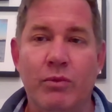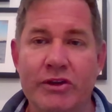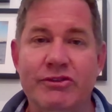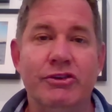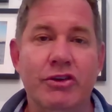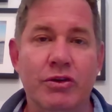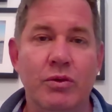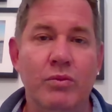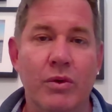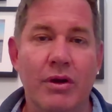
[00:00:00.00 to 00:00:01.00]
what to
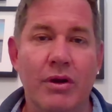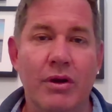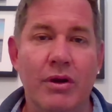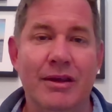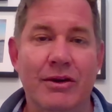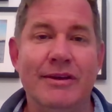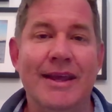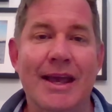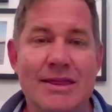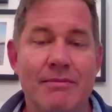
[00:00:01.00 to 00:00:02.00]
do, you know,
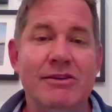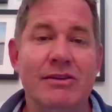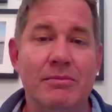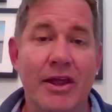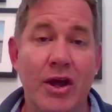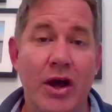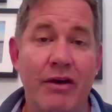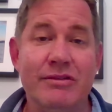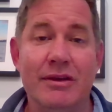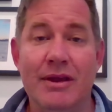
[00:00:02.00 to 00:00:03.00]
to get them into the
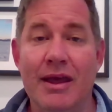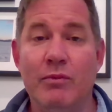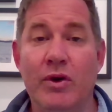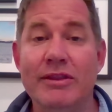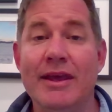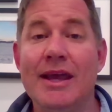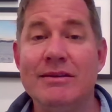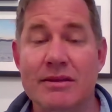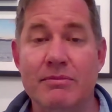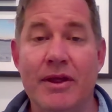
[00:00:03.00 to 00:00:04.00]
playoffs, and when they
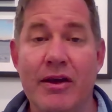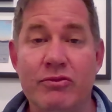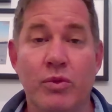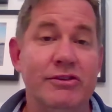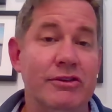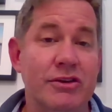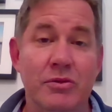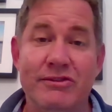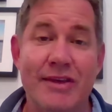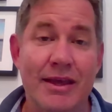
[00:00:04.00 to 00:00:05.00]
get to the playoffs, what to
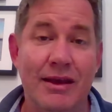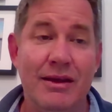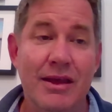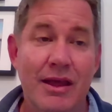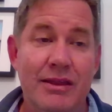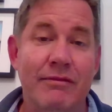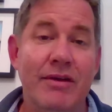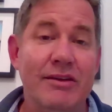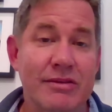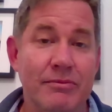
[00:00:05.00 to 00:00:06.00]
do with Senga.
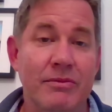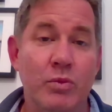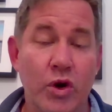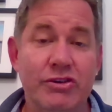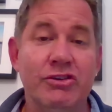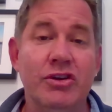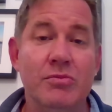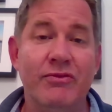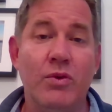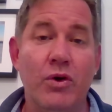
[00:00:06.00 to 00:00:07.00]
They've got some work to
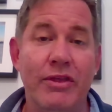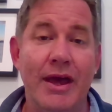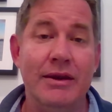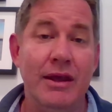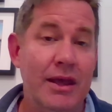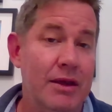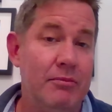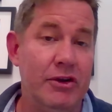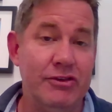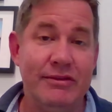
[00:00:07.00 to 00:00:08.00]
do before then,
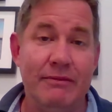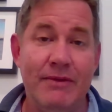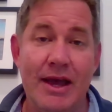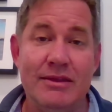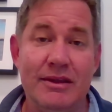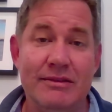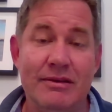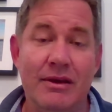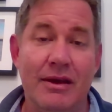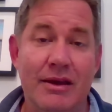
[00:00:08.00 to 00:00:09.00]
but just the fact that
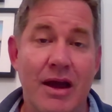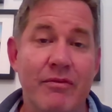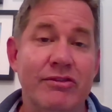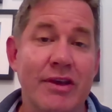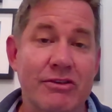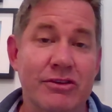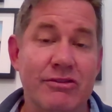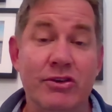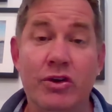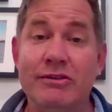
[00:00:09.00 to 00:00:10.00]
it's a
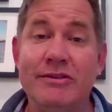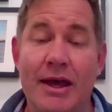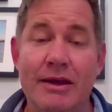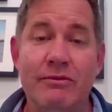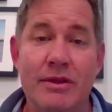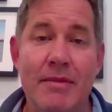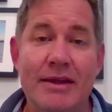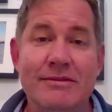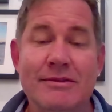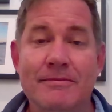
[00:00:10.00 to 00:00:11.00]
conversation is a good sign for the
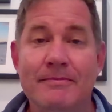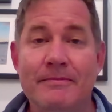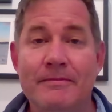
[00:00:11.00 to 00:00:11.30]
Mets.